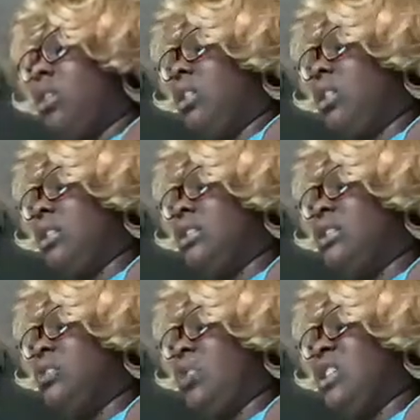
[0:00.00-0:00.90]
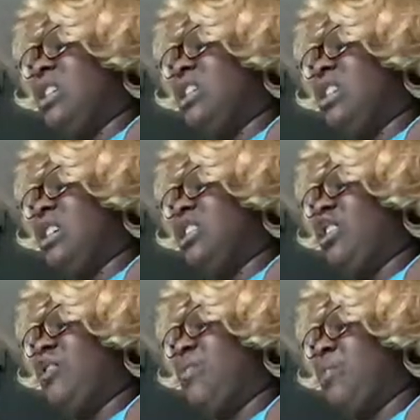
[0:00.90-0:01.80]
nutty, sweet scent
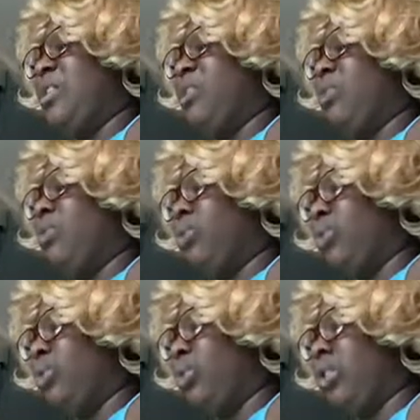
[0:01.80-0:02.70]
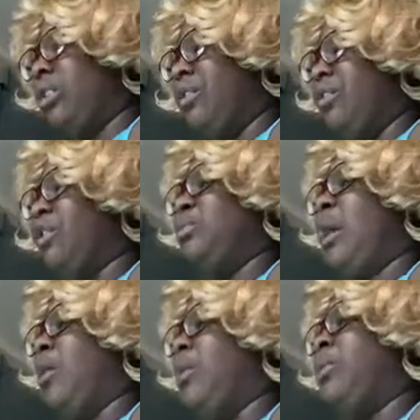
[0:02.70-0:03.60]
of pinon wood filled
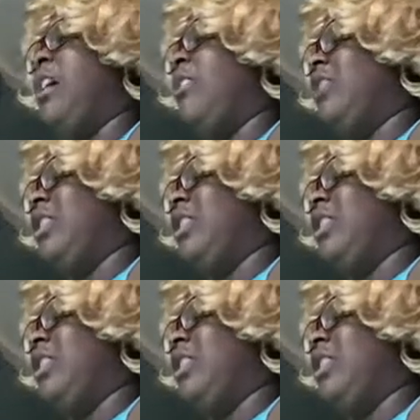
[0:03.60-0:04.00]
my open mouth, and I